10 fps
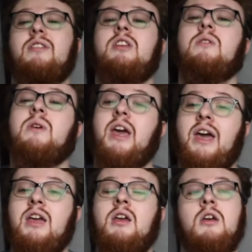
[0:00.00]
in the
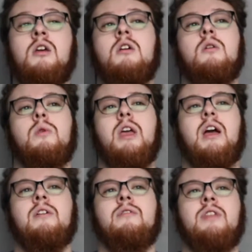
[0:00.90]
UK, we
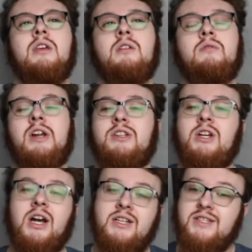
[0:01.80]
have the Red
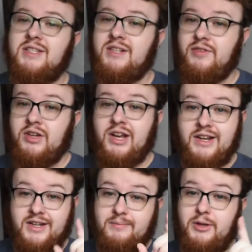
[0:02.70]
Tractor certificate. I
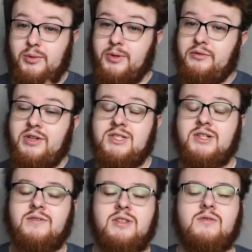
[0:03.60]
did a little bit of
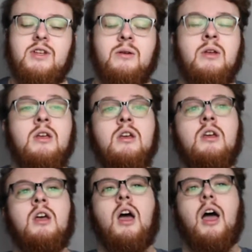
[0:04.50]
research for this video.
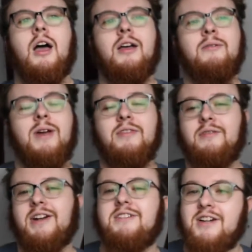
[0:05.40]
We have the
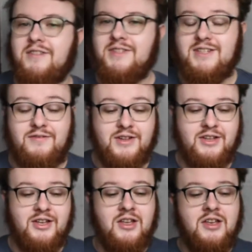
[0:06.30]
Red Tractor
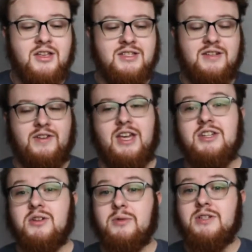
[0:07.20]

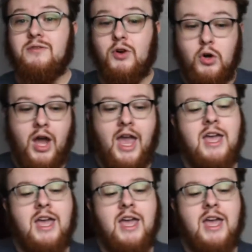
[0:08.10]
certification, which for